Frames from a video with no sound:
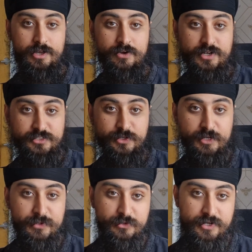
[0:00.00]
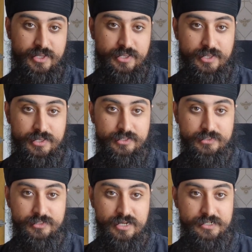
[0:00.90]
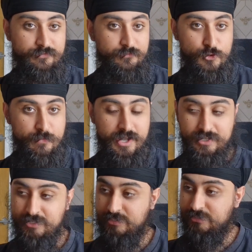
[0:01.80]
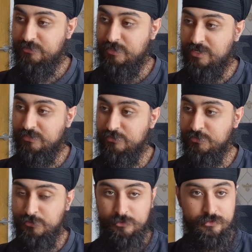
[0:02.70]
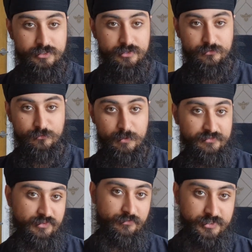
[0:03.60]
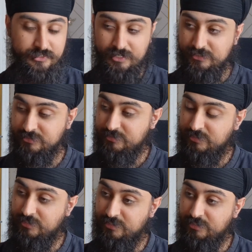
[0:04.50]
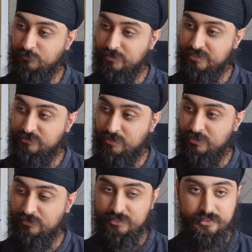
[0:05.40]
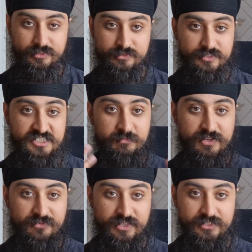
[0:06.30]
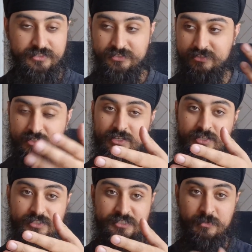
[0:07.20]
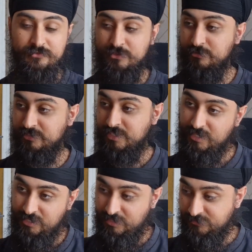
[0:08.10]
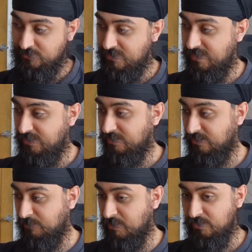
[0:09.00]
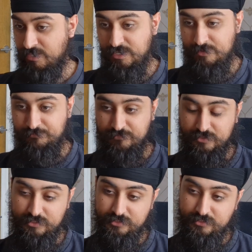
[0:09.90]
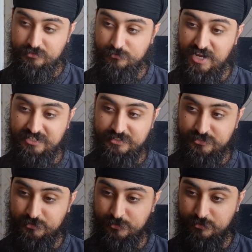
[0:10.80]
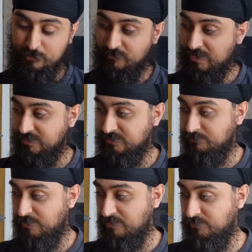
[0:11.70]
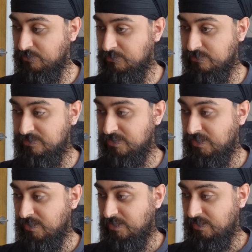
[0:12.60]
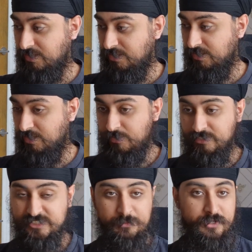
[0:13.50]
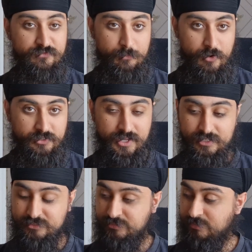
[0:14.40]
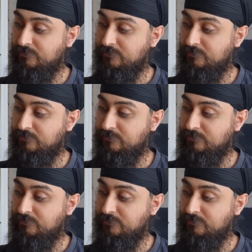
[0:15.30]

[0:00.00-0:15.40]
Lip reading: All right, so we're going to be doing a slightly different format to our usual format of viewing with jars, in which, well, this is my face, this is my views. So today, I'm going to be reacting to or providing some of my views on a segment of a podcast,